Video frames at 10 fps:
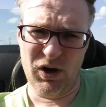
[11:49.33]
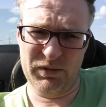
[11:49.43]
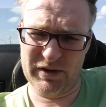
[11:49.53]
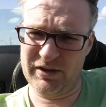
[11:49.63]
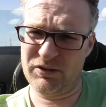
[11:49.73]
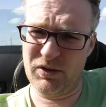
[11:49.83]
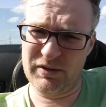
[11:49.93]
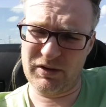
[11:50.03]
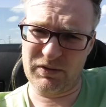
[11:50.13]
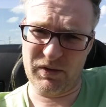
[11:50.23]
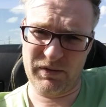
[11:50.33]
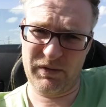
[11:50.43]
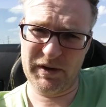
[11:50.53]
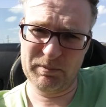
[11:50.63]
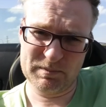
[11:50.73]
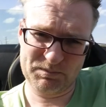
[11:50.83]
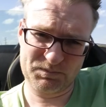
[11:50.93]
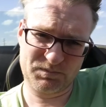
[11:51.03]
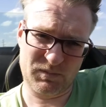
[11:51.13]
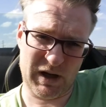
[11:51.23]
offer their services for free,
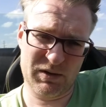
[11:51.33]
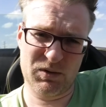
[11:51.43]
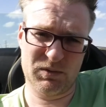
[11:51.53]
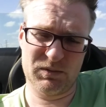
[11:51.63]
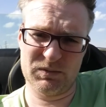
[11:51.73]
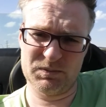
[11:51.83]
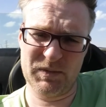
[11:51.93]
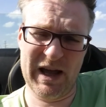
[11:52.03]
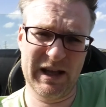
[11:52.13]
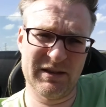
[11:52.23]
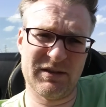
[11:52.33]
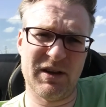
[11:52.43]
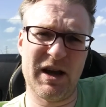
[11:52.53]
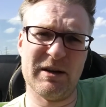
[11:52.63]
and